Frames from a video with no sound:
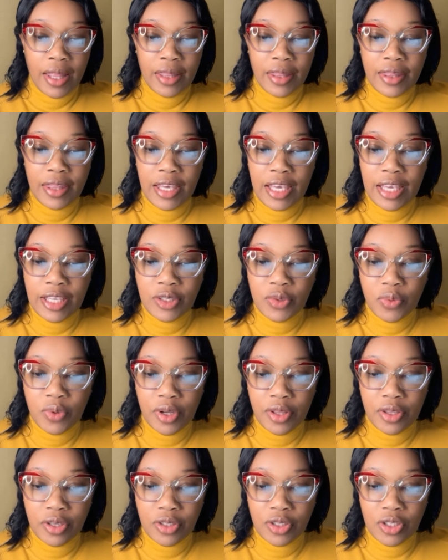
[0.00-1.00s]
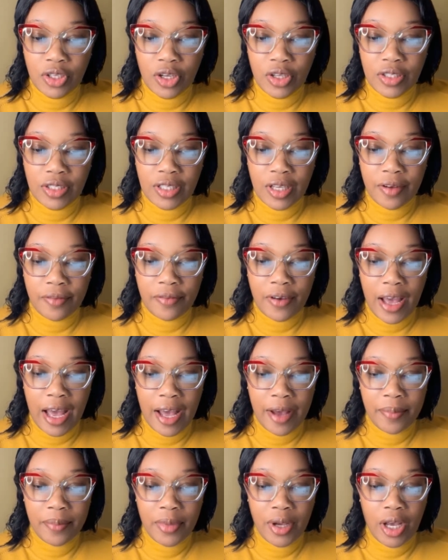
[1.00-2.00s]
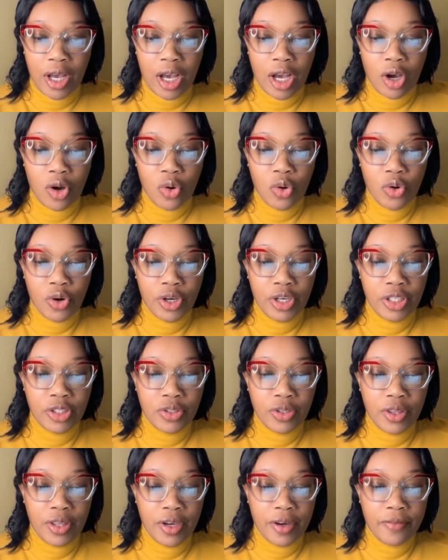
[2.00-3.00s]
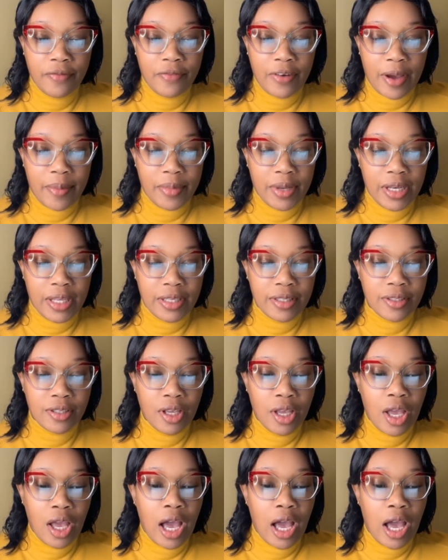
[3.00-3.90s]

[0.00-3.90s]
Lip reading: These were the sons of Ham, according to their families,